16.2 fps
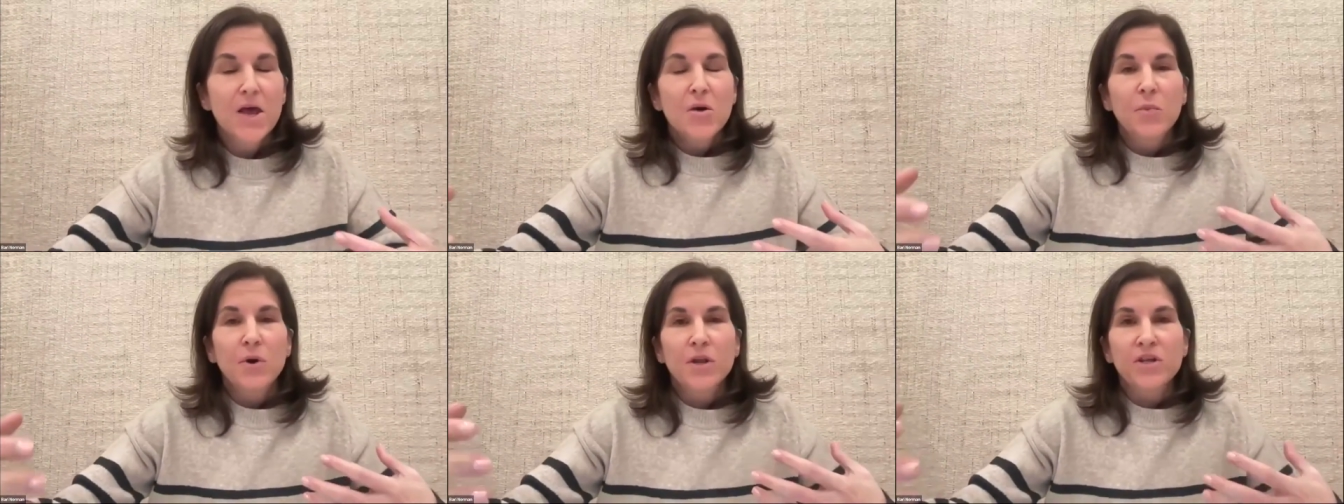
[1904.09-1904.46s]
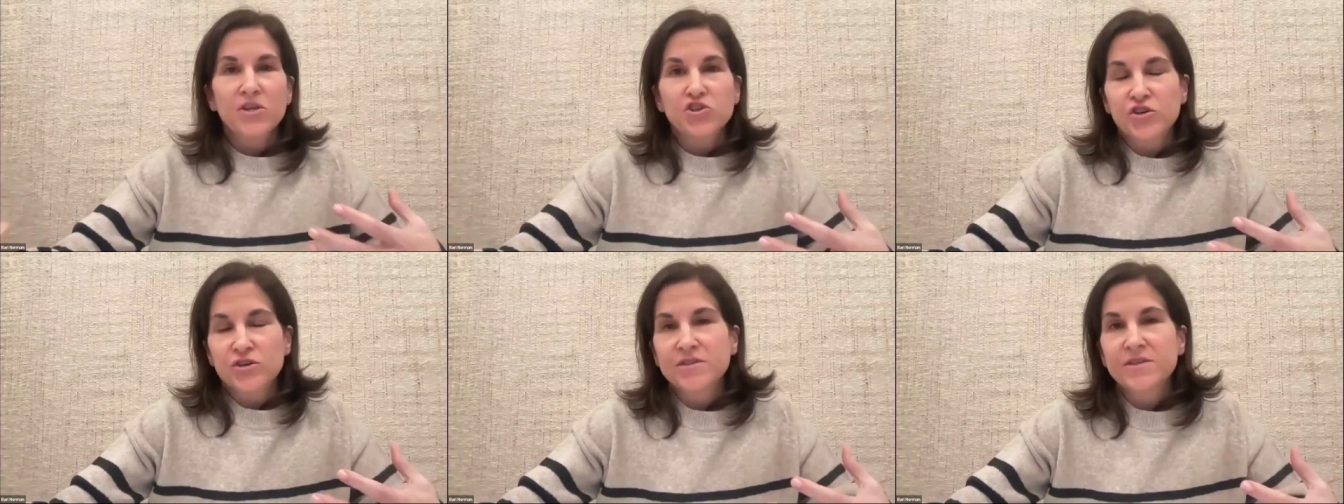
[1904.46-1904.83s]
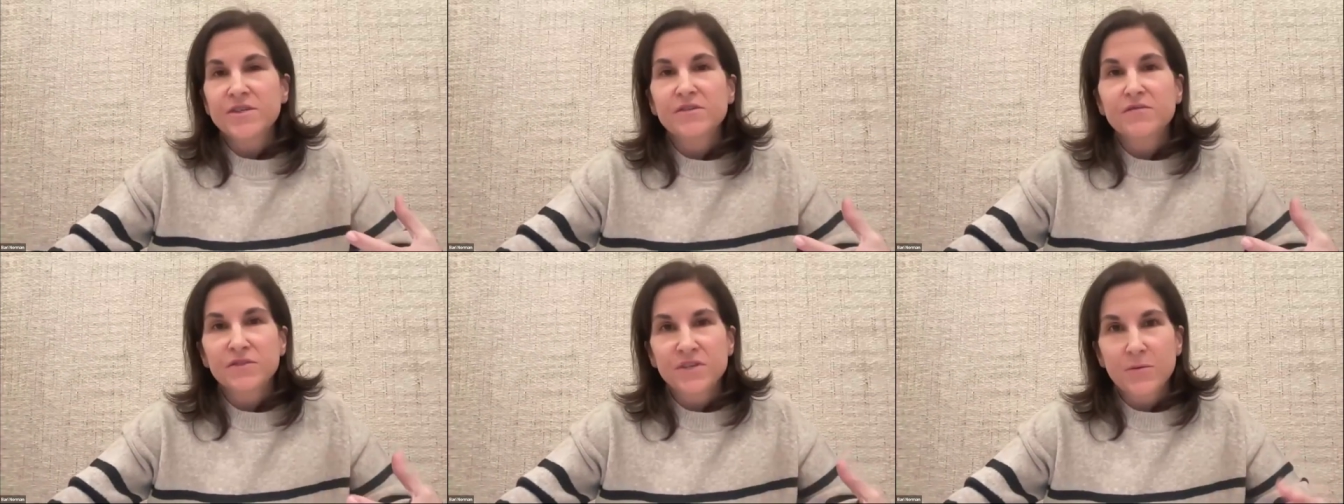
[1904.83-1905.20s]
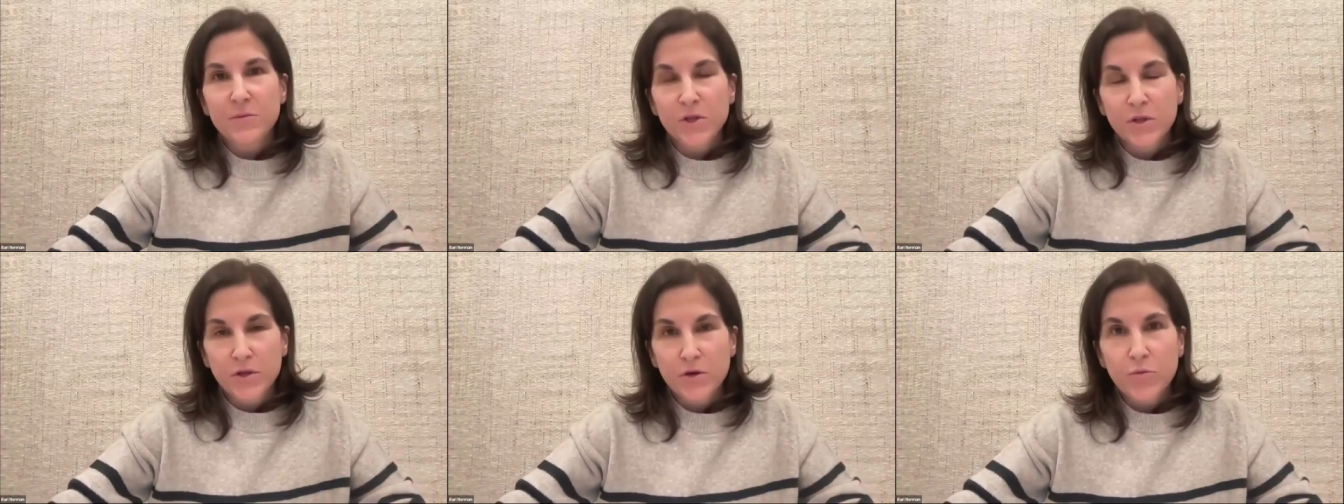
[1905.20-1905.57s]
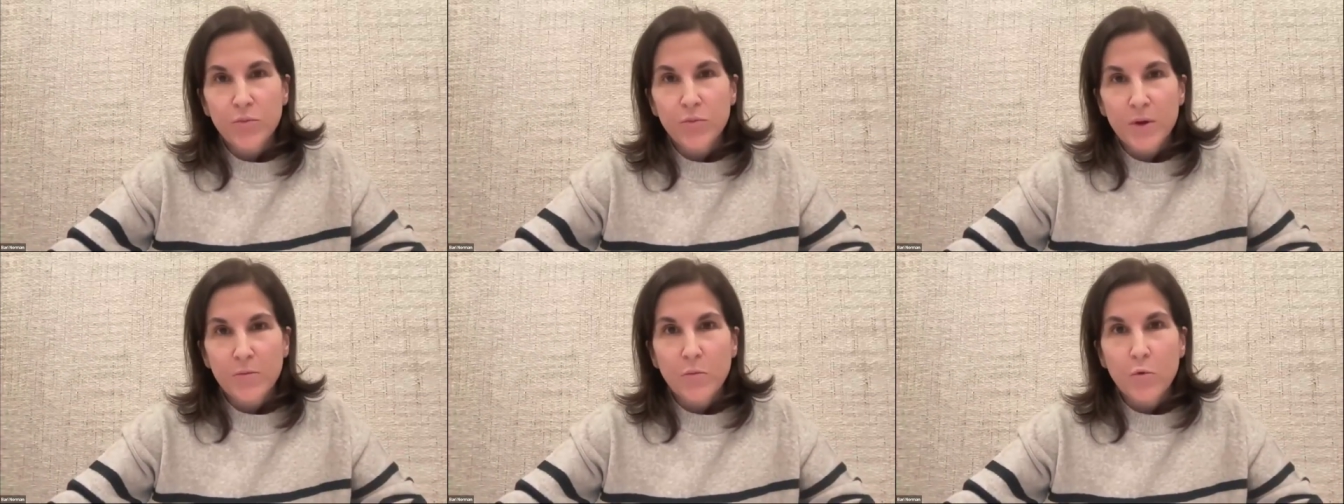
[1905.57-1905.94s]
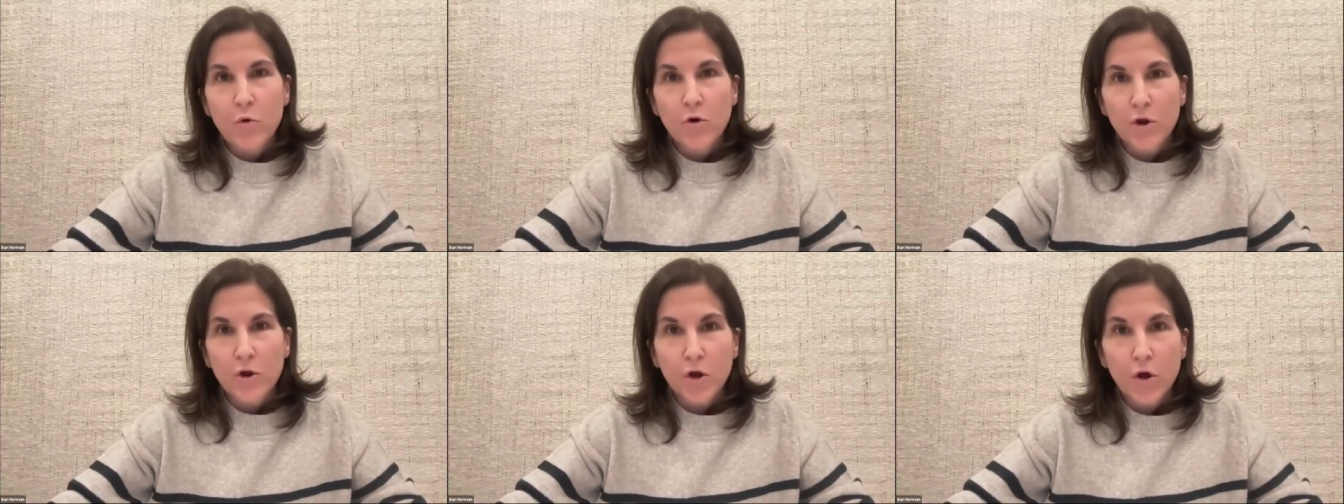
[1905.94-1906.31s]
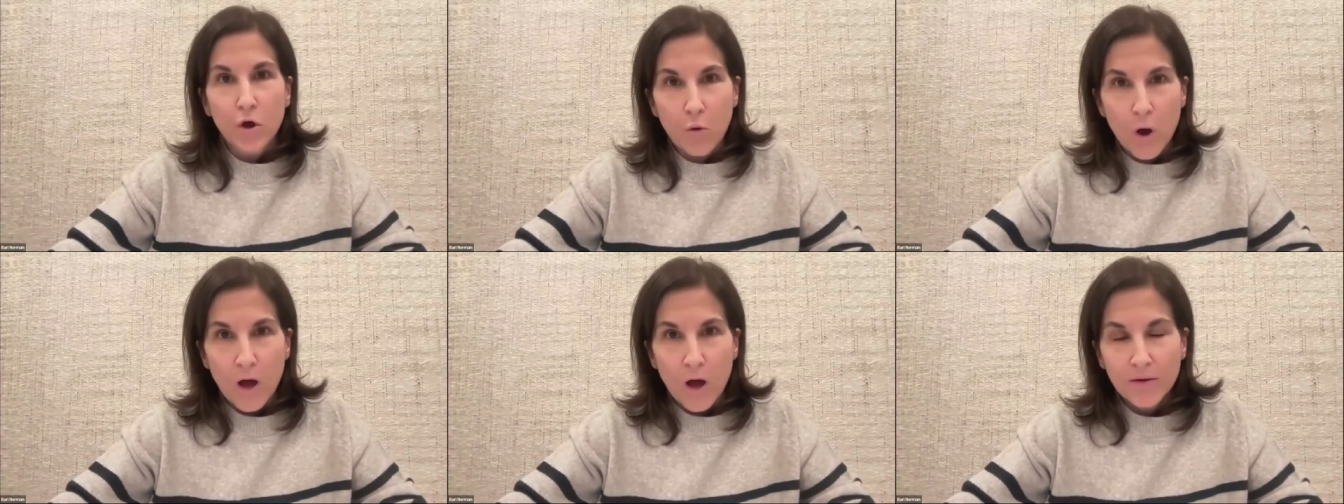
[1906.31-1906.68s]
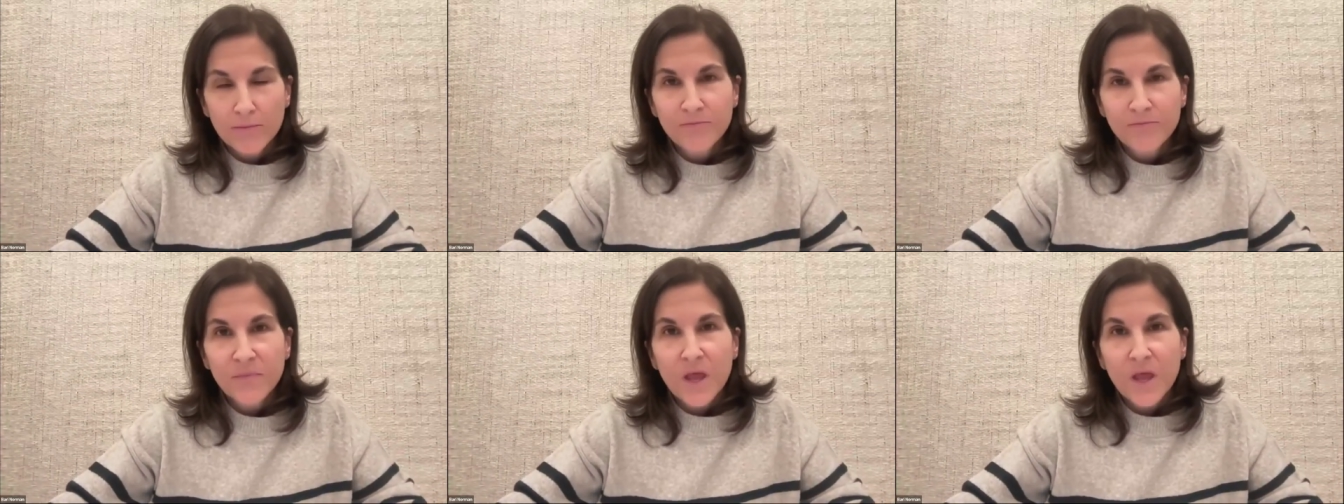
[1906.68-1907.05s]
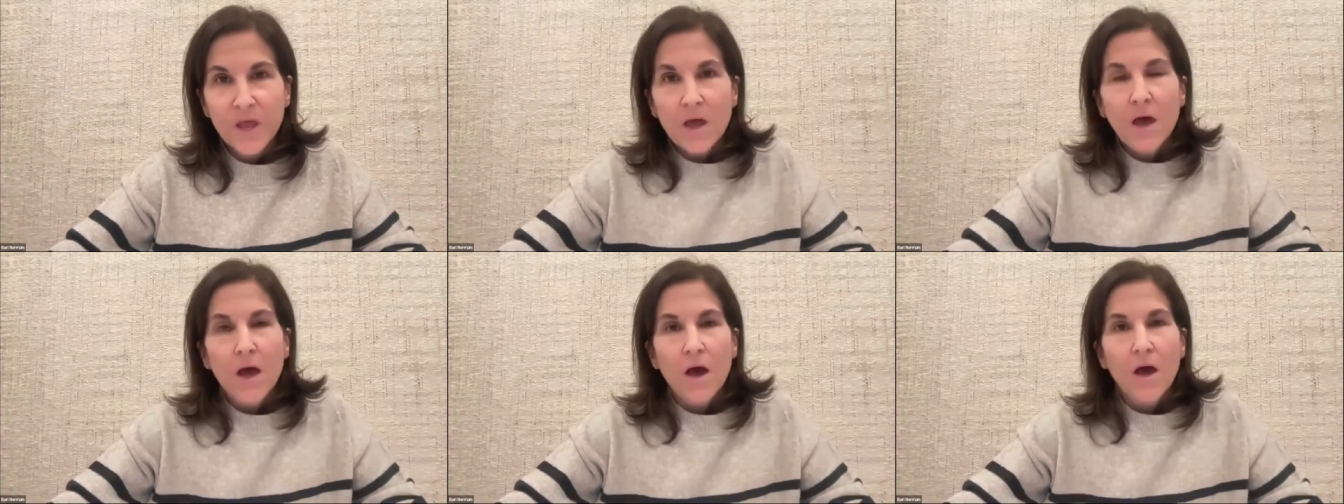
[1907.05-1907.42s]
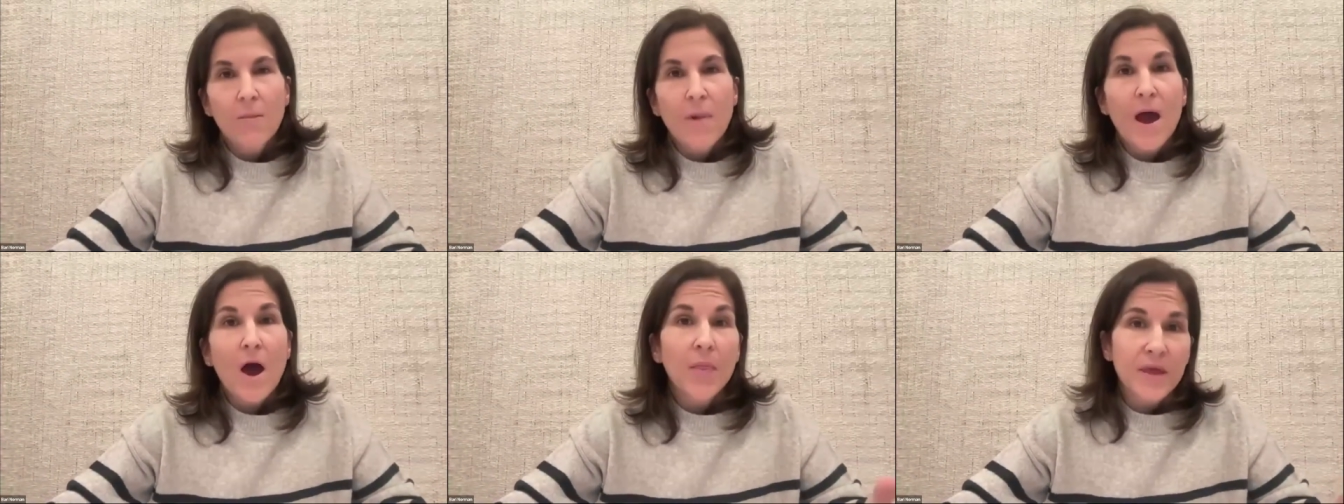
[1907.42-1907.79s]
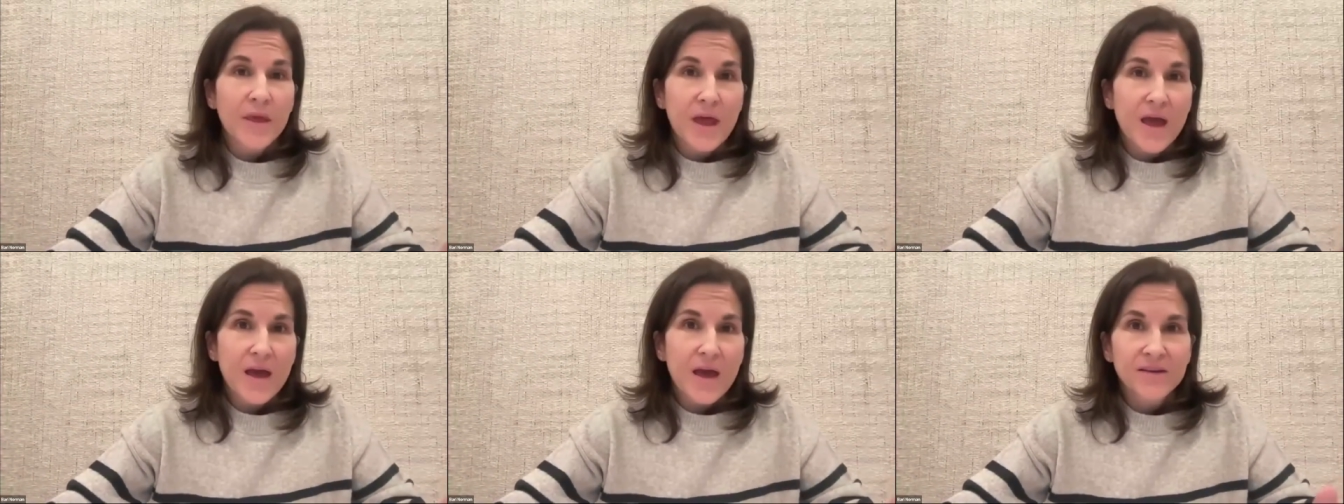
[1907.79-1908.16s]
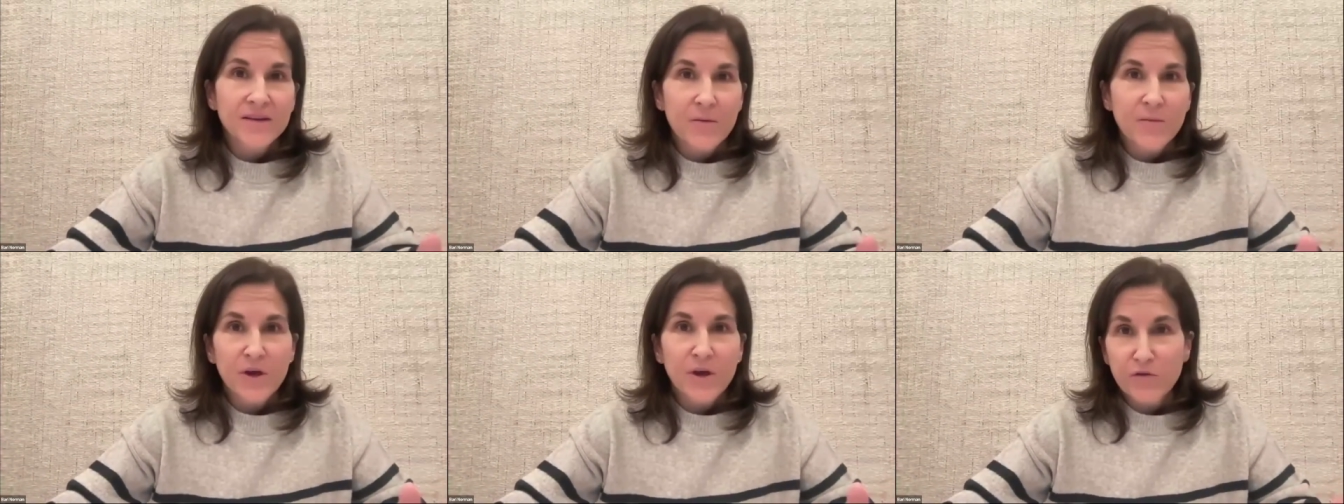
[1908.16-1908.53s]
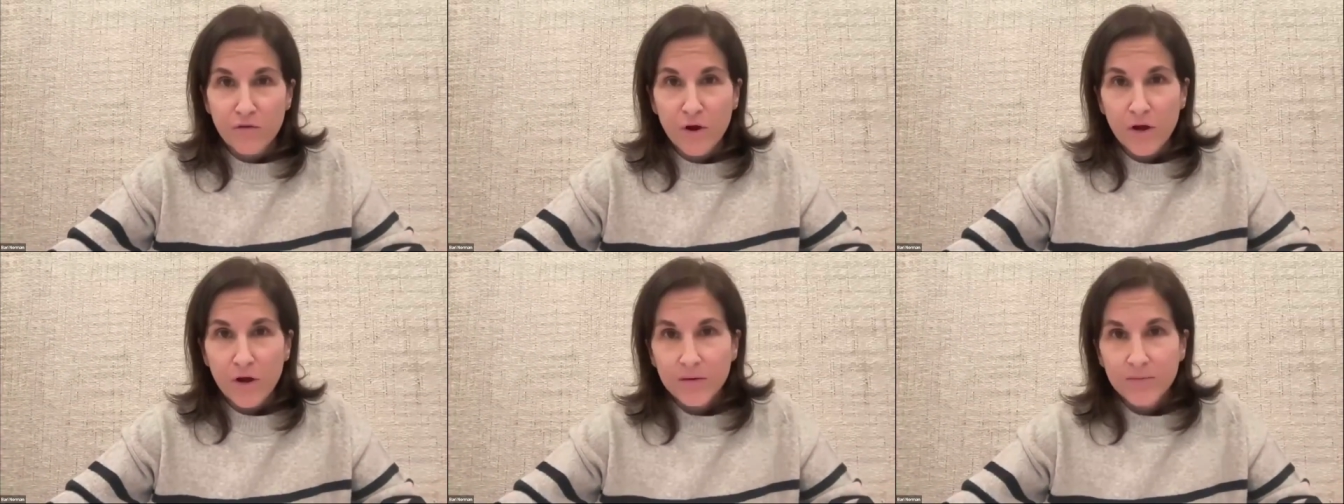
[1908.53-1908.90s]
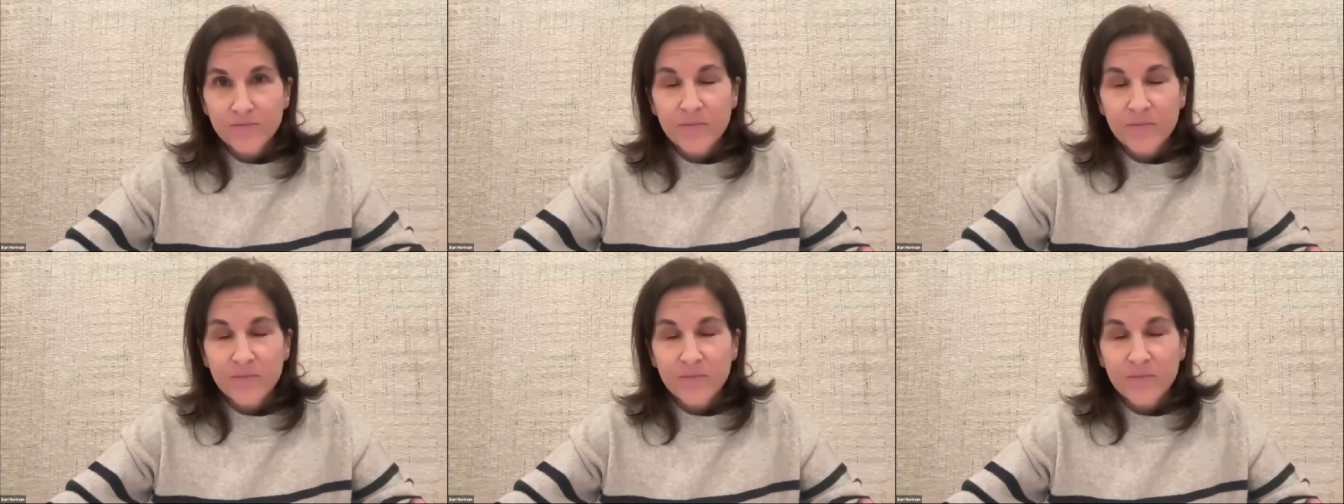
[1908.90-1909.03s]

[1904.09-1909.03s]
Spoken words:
but it just gives them a little bit more to go on the academic front.